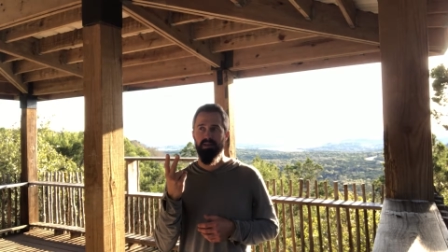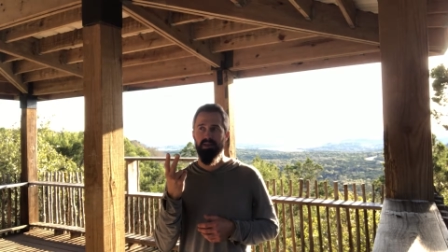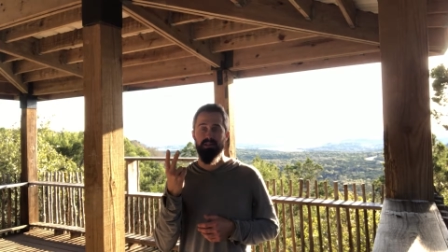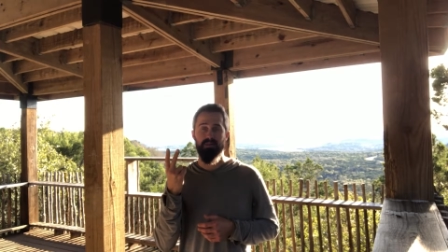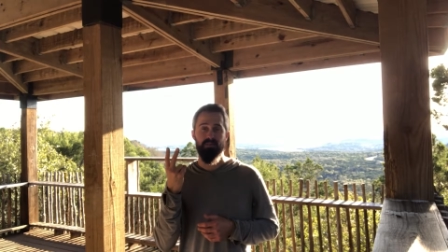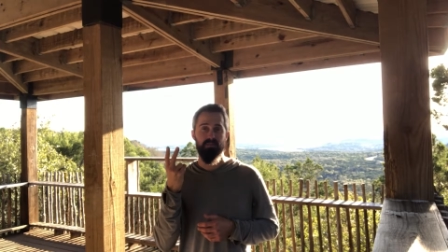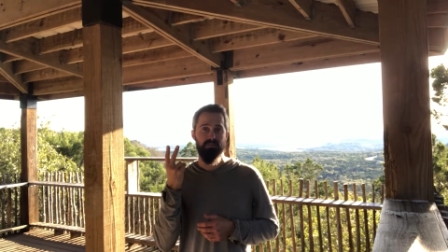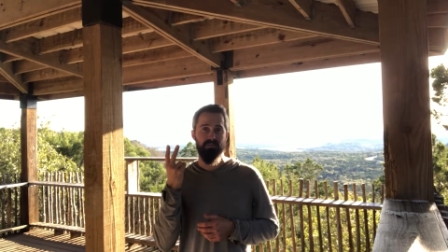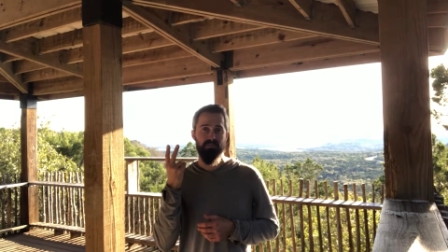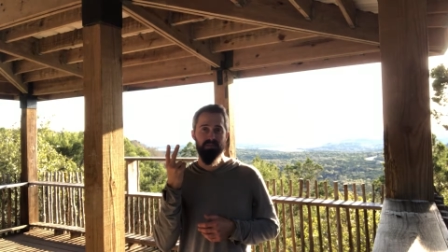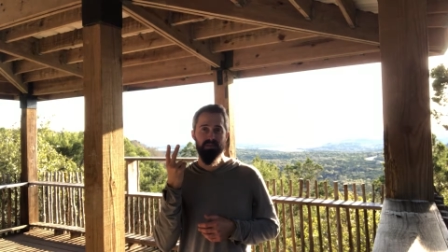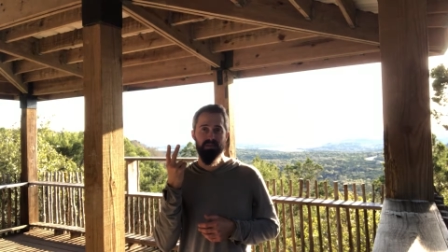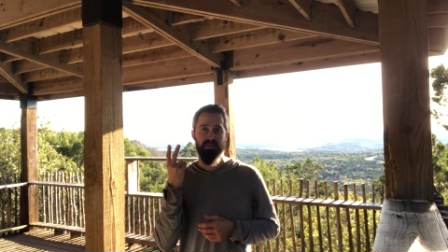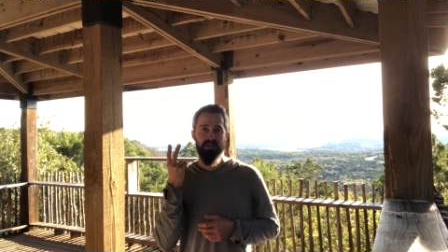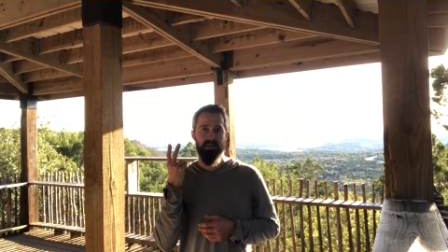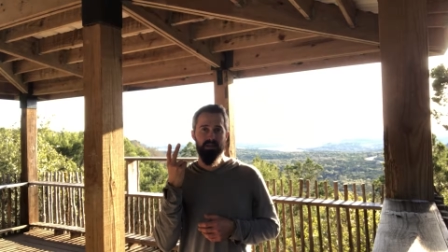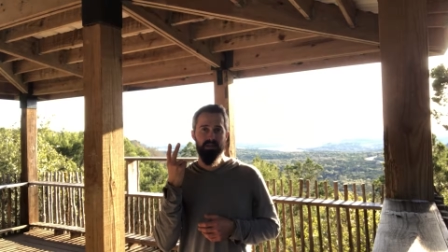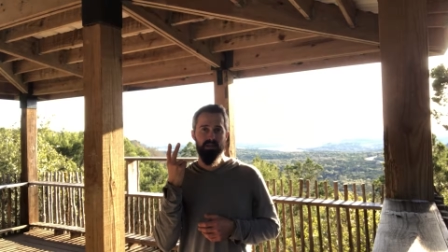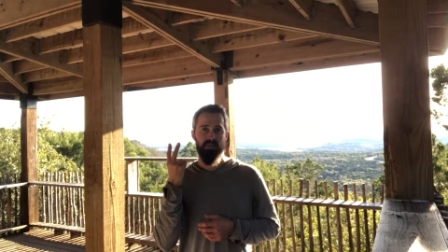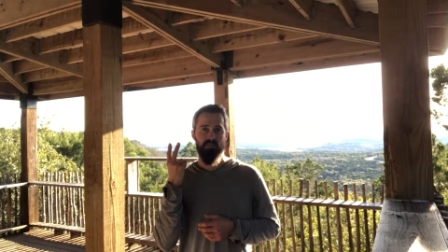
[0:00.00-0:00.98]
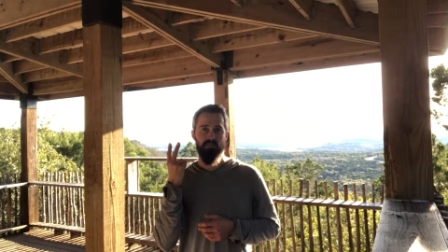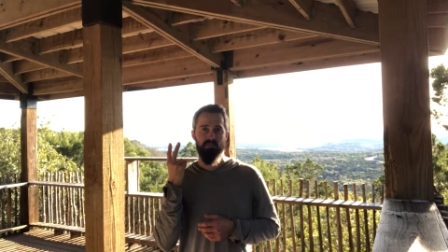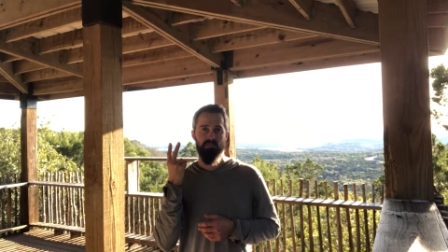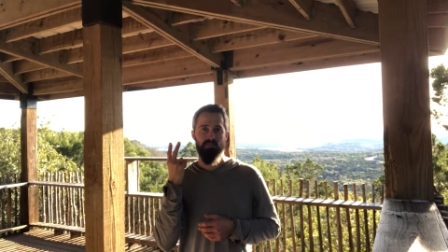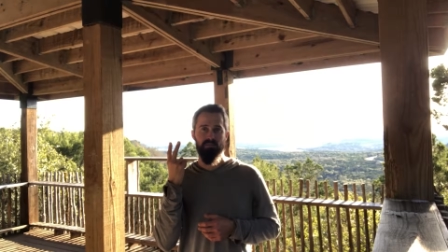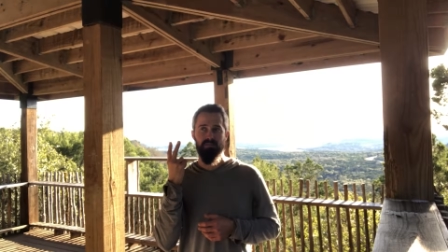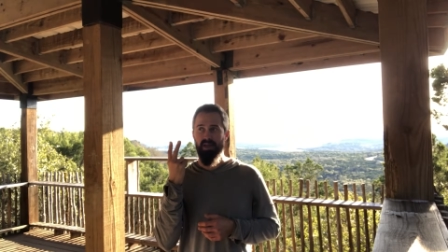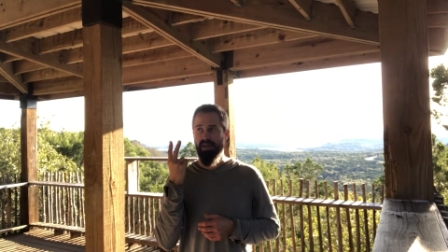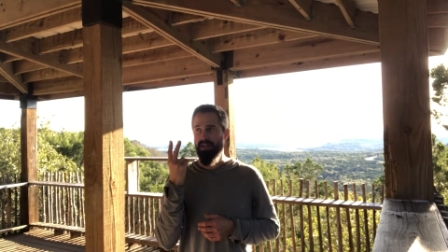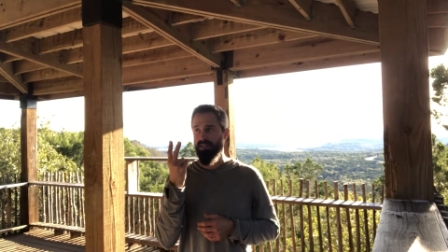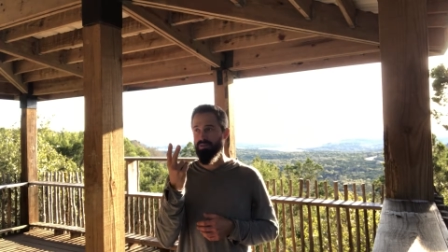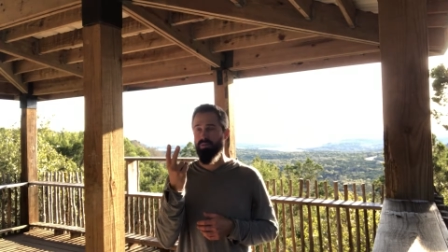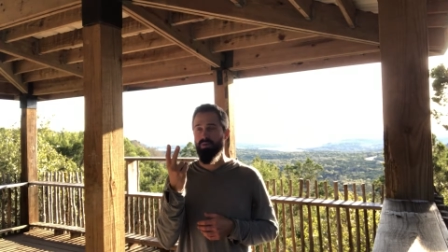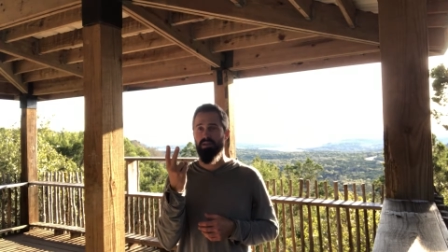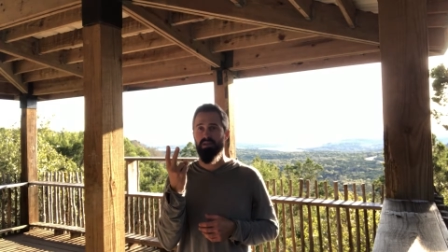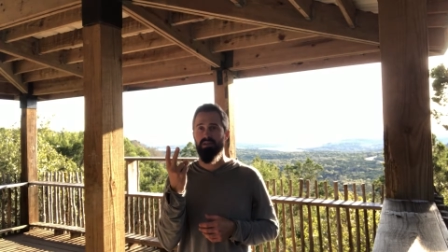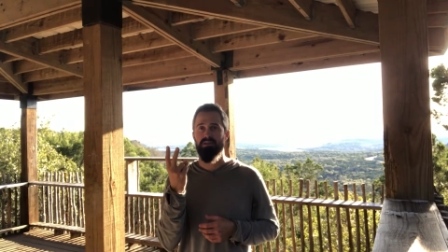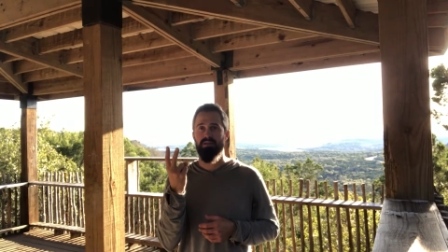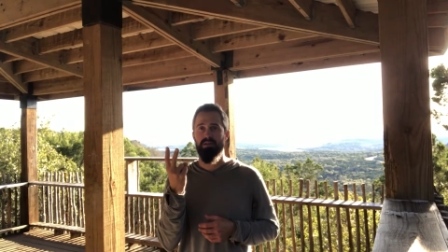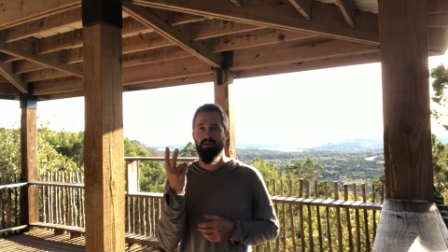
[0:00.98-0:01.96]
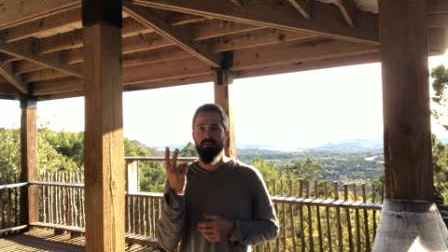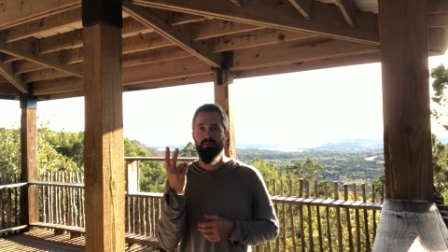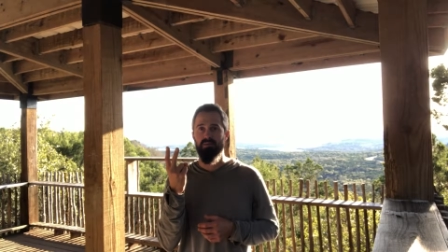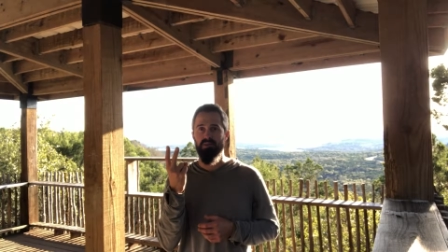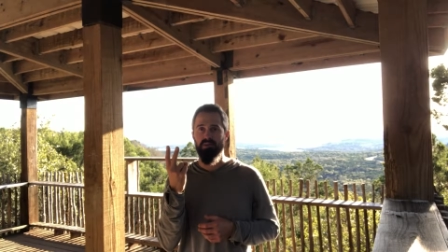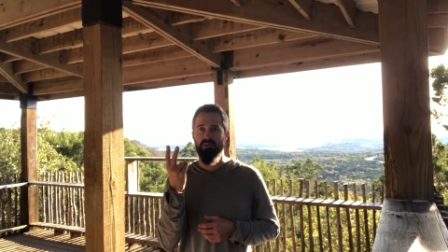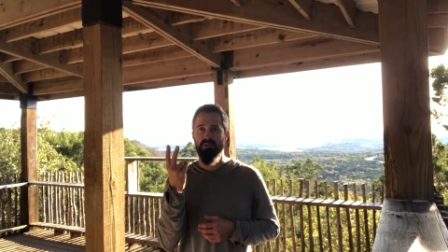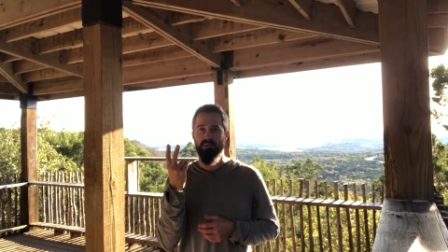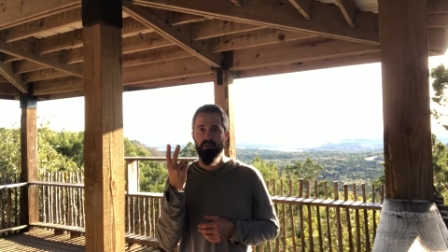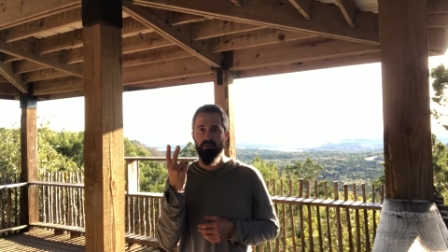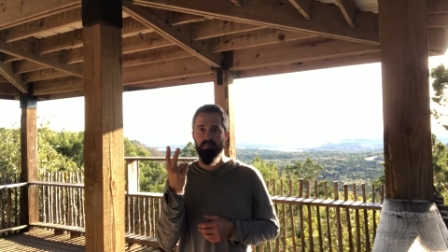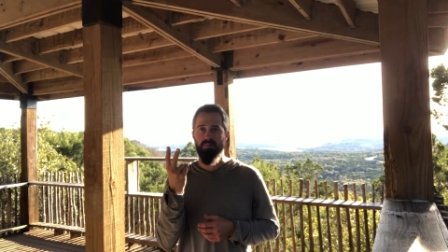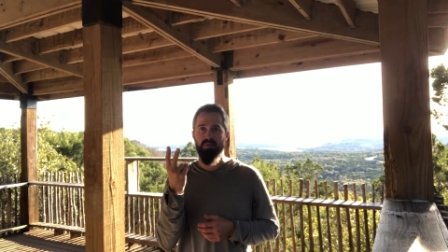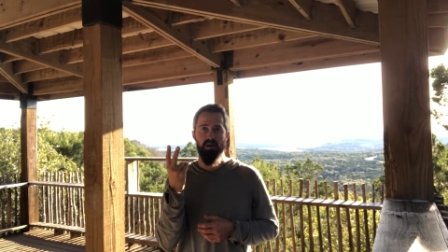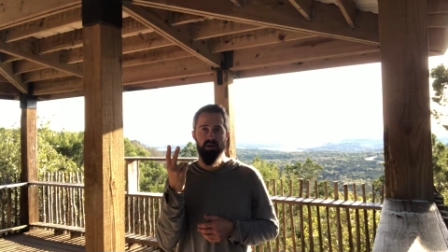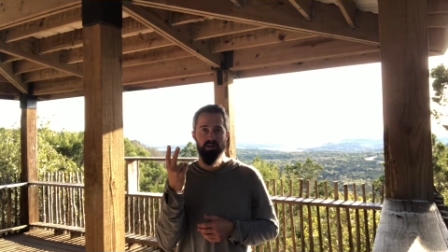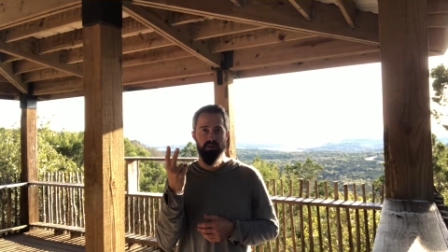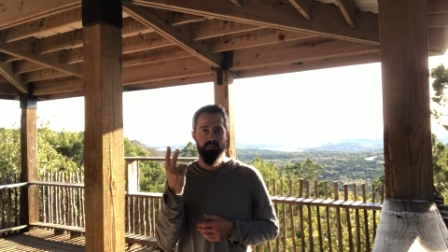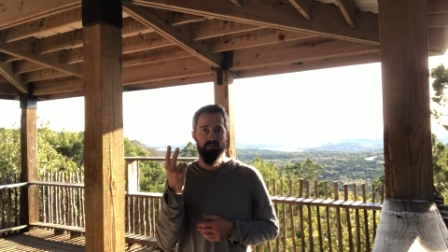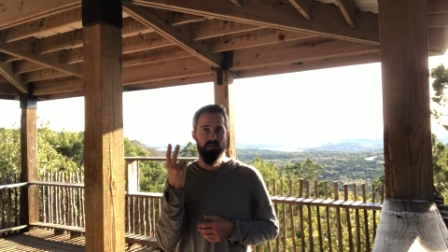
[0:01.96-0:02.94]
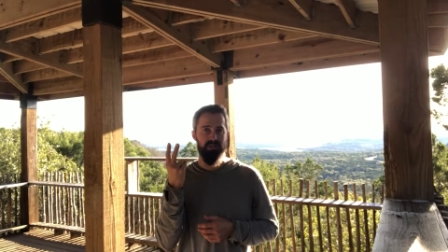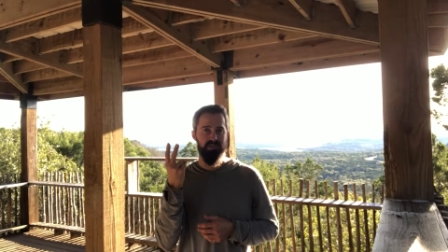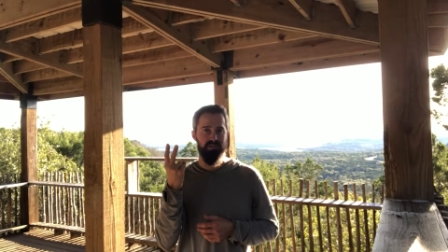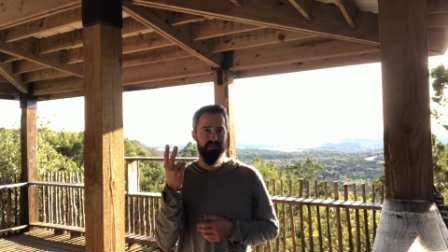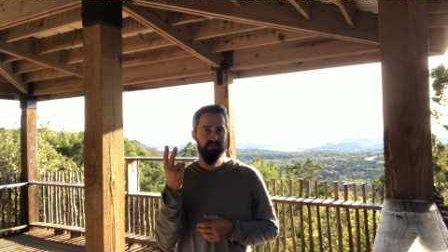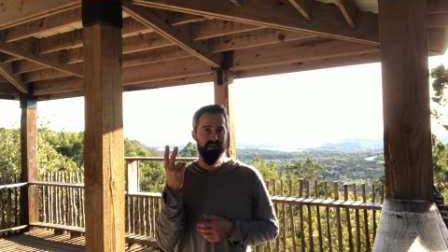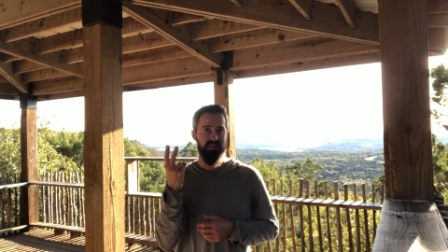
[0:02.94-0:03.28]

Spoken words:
That's what determines your product market